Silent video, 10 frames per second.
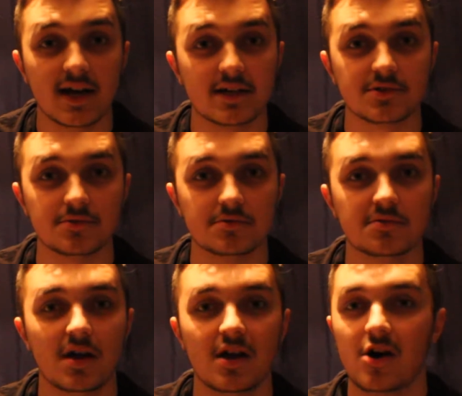at all.
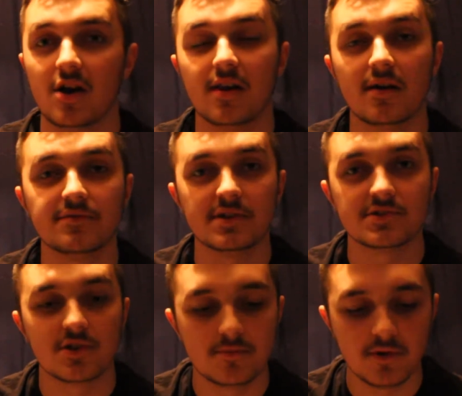I loved it
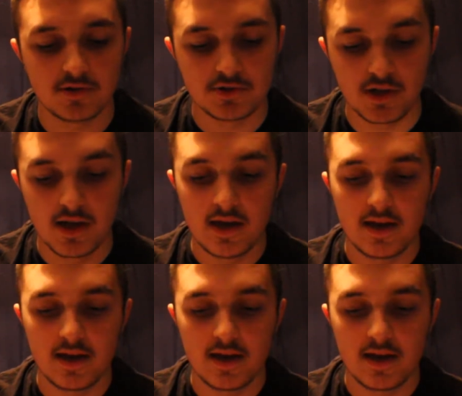so much.